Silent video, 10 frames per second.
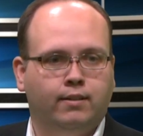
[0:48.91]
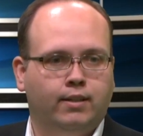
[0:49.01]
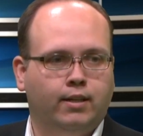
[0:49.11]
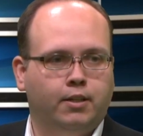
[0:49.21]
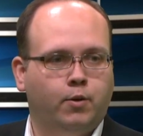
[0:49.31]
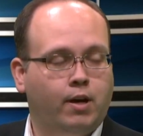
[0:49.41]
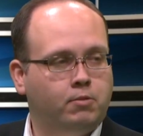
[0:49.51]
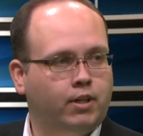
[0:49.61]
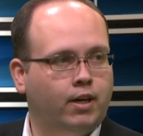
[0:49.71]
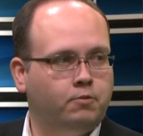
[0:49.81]

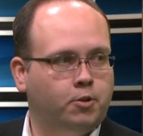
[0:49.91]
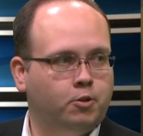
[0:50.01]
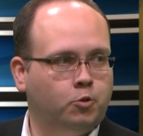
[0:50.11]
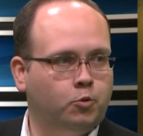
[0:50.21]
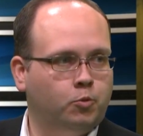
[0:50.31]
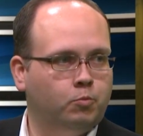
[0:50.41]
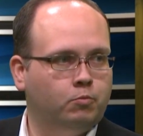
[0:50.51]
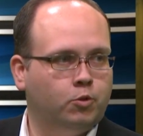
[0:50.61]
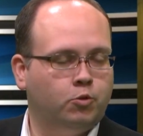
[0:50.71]
having a governor who